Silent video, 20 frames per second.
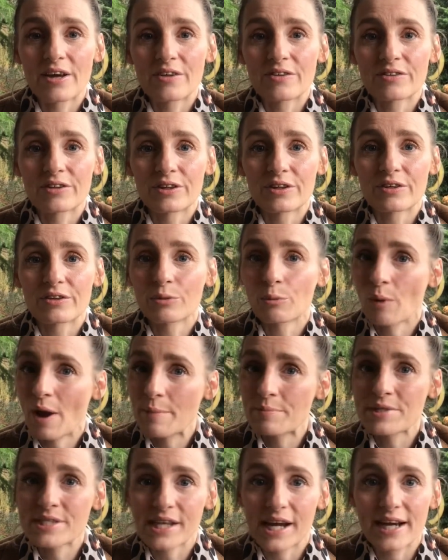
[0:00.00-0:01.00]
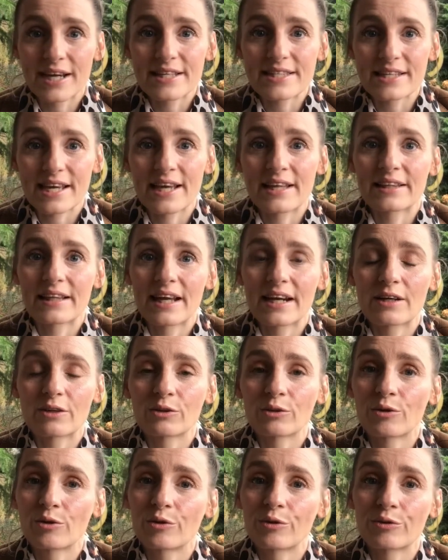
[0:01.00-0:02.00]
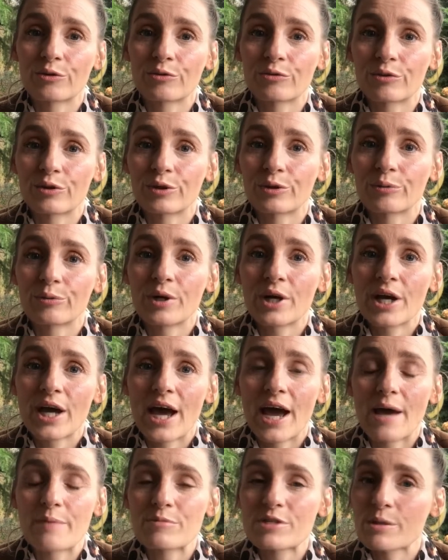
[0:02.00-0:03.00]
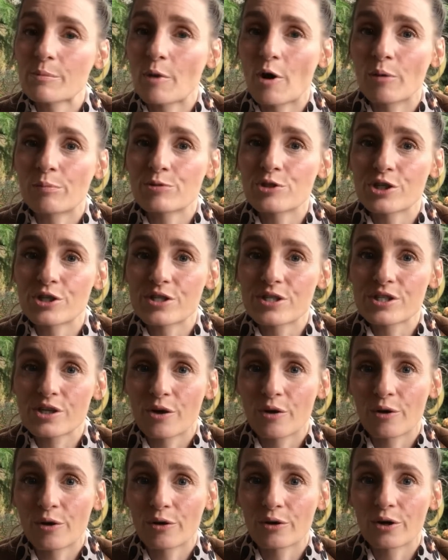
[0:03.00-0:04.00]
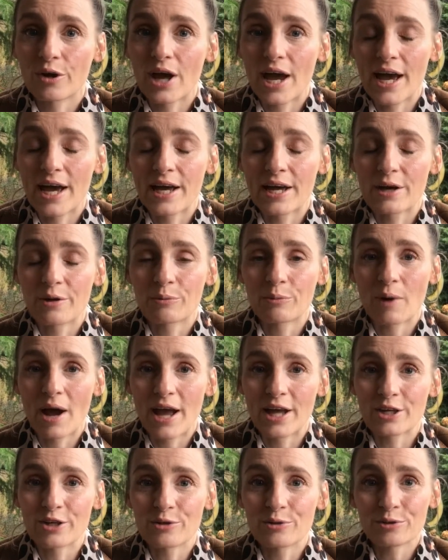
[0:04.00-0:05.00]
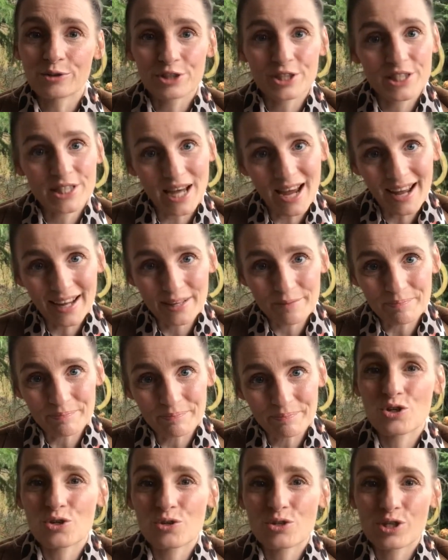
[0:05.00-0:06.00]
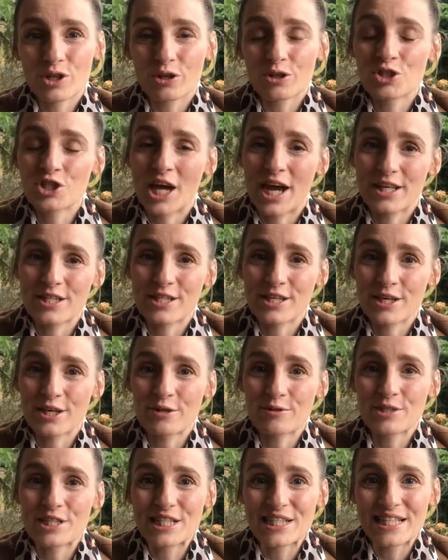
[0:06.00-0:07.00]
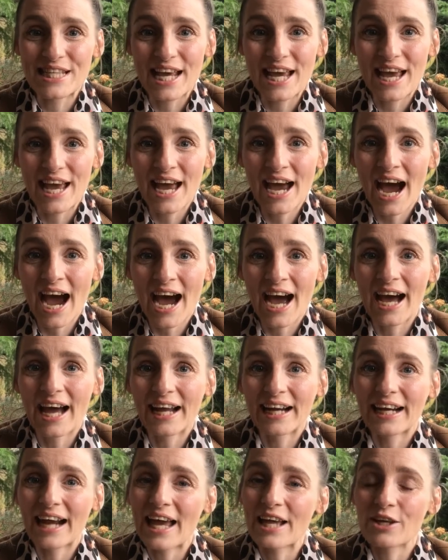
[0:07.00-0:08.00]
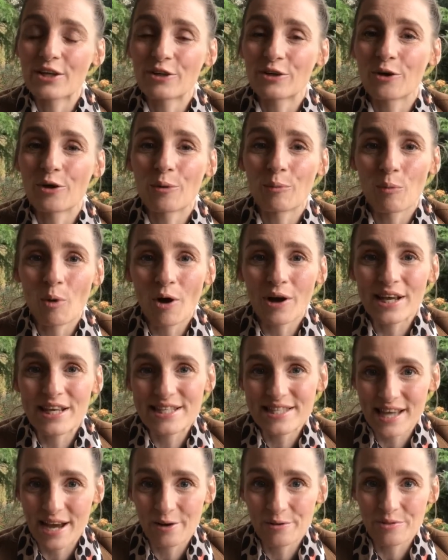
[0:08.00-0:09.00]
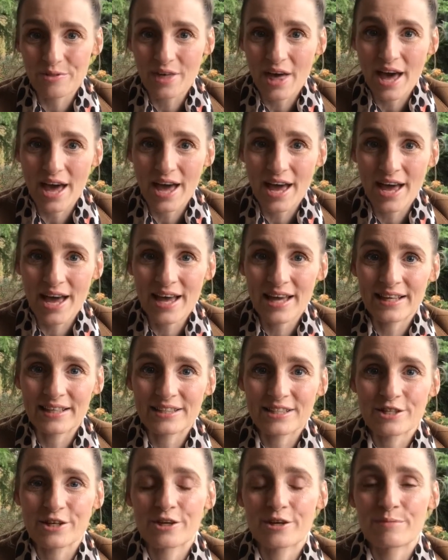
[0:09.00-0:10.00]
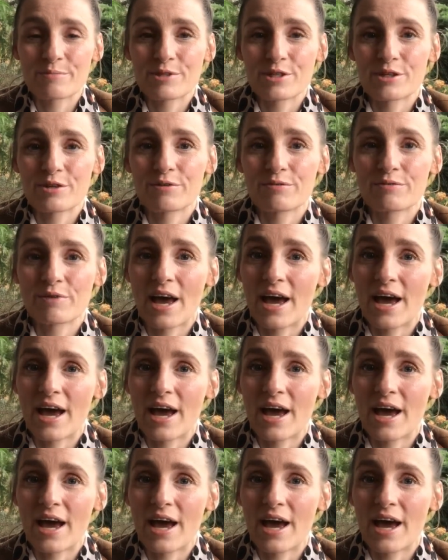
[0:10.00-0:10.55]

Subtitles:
the website, and then it'll go through some options on where you could dine. To sort of chat to you today and let you know what is out there in terms of